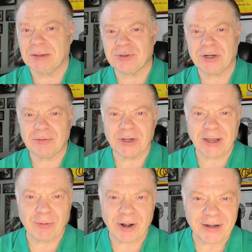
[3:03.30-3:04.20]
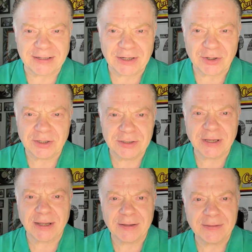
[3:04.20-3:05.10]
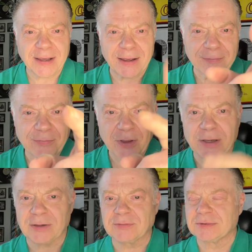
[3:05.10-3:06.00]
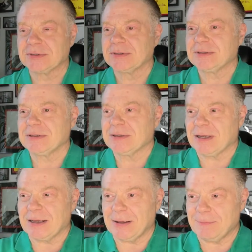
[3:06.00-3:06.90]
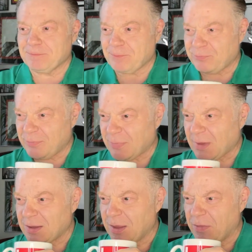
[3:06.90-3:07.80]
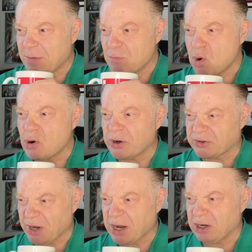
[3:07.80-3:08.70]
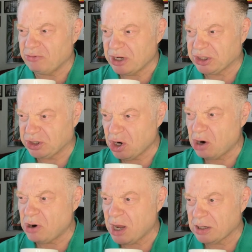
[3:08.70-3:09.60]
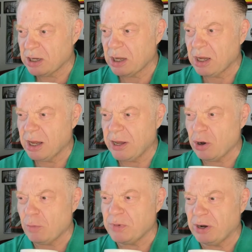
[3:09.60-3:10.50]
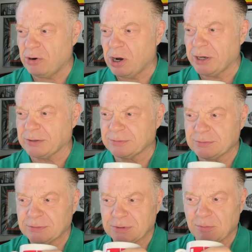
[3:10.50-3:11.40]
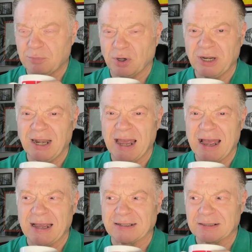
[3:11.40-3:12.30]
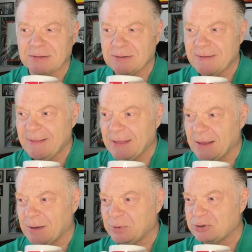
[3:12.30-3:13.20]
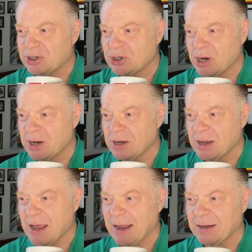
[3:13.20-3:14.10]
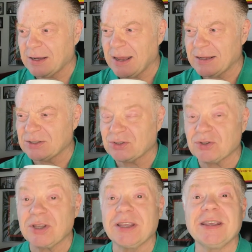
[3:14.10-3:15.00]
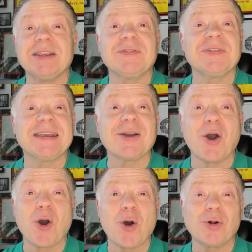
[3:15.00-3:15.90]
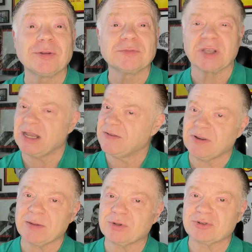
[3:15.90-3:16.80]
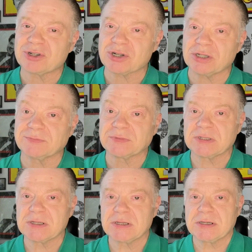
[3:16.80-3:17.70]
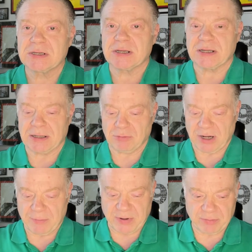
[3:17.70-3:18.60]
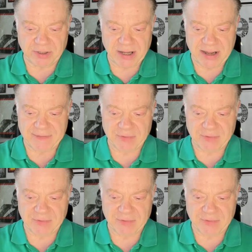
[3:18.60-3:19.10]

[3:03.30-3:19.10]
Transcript: trying to work out where I need to look. Yeah, there. Thank you. The Motorcycle Restorer. Hey up, you're on. Bonnie lad. Patricia Angeles. Evening all. Evening, Patricia. We'll let people get in